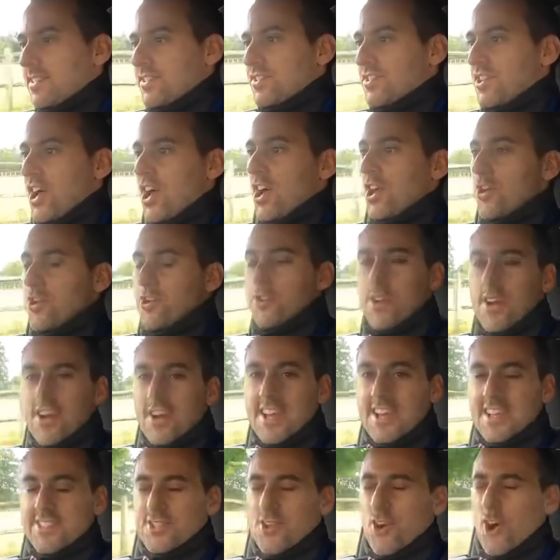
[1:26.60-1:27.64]
So
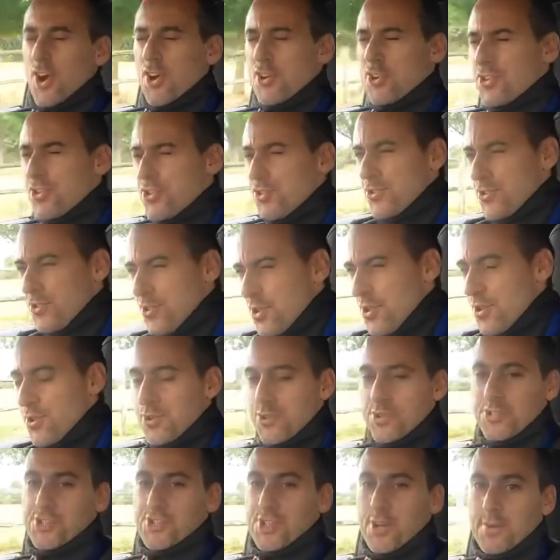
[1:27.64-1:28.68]
it's got a
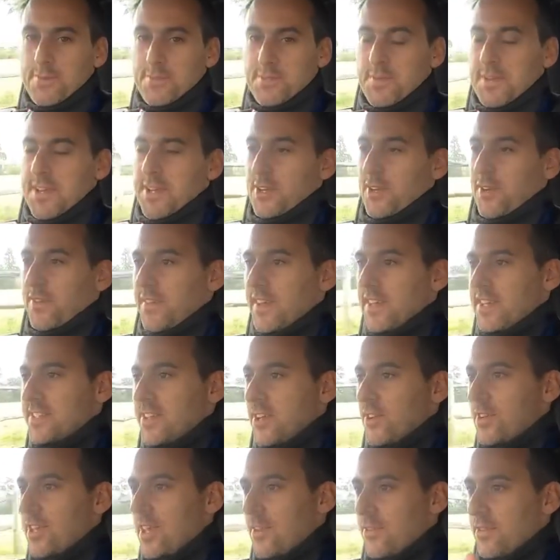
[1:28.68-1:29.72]
huge top speed on this.
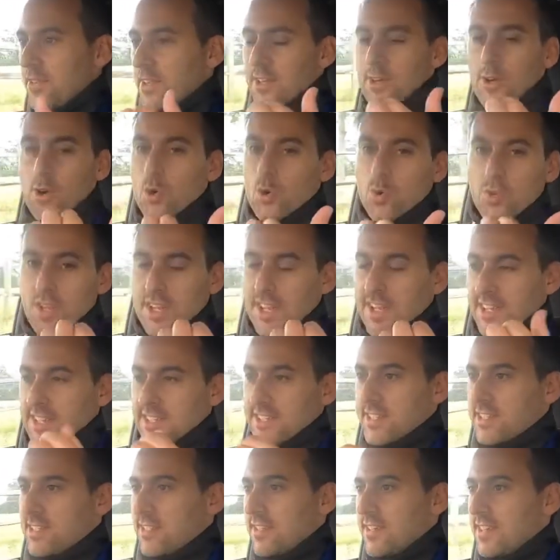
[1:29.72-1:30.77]
I'll give you all the
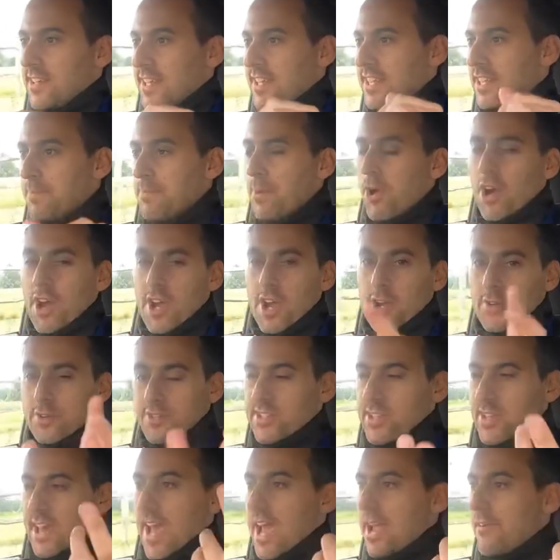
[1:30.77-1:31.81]
links in the bio
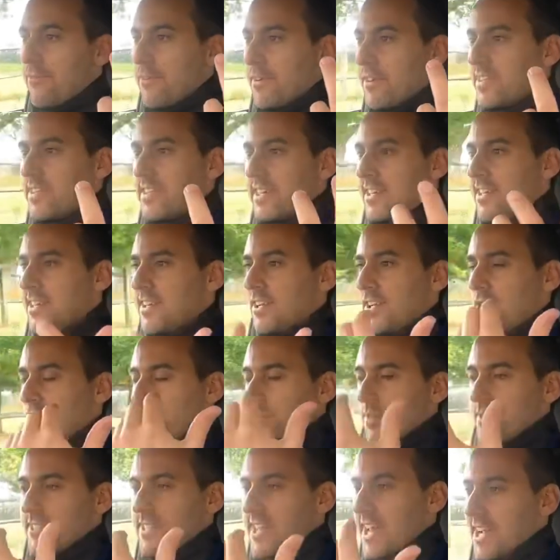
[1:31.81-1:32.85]
to everything,
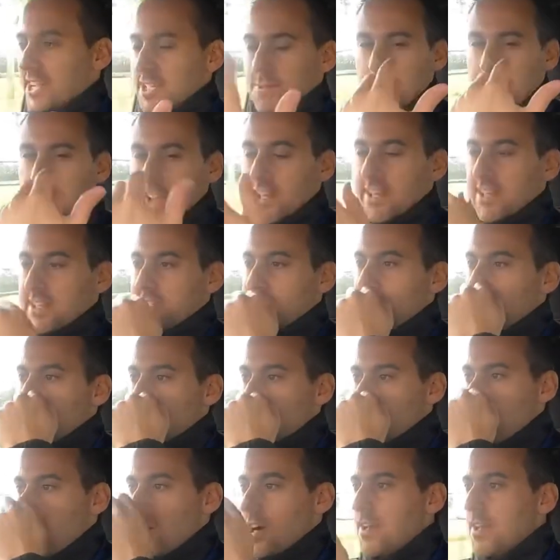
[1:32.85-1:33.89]
including tech spec,
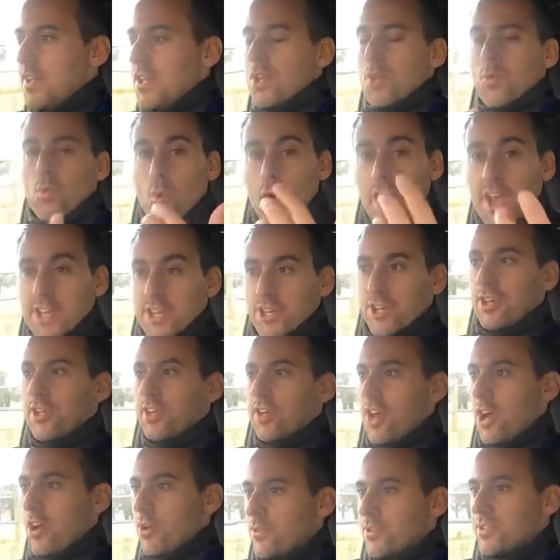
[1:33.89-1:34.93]
etc., where you can
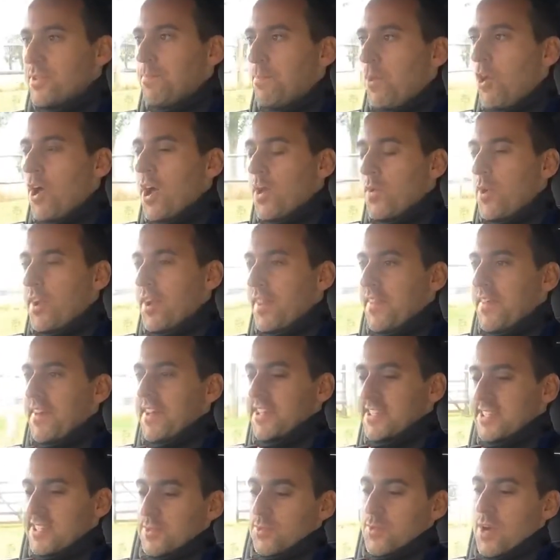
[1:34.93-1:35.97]
go to buy one of
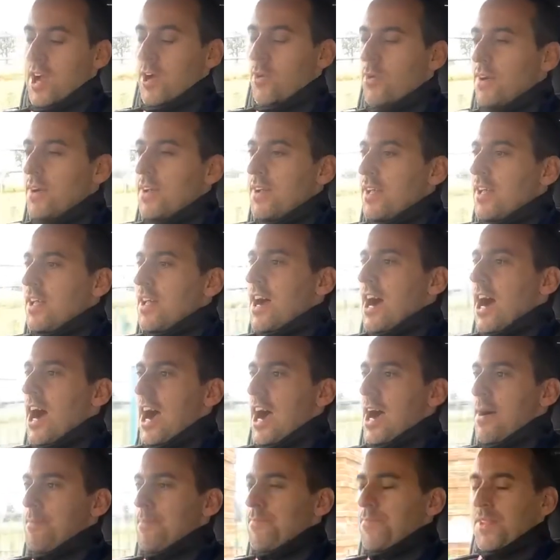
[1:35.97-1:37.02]
these as well.
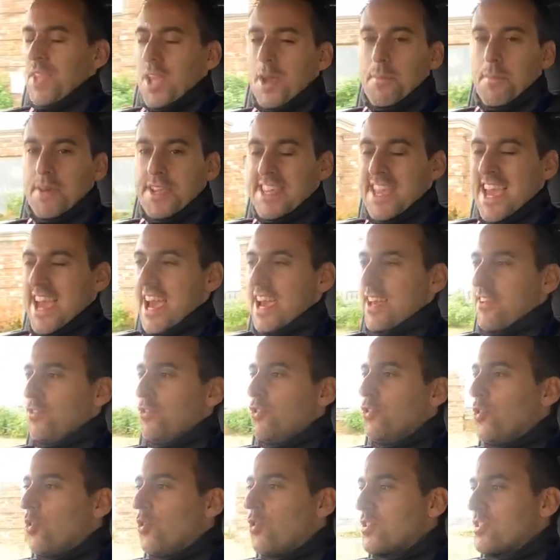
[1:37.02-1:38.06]
But yeah,
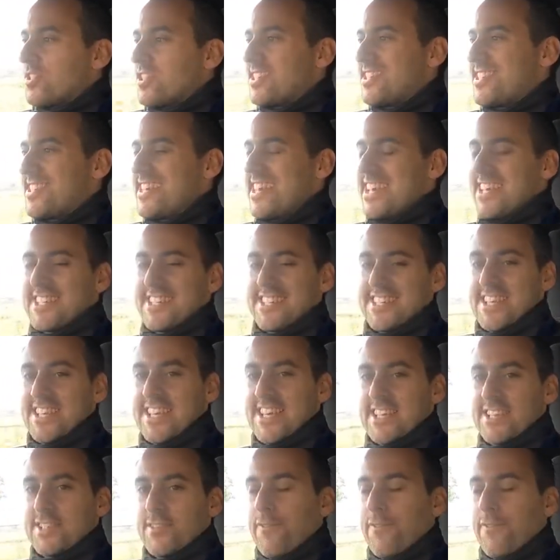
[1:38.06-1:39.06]
0 to 60 is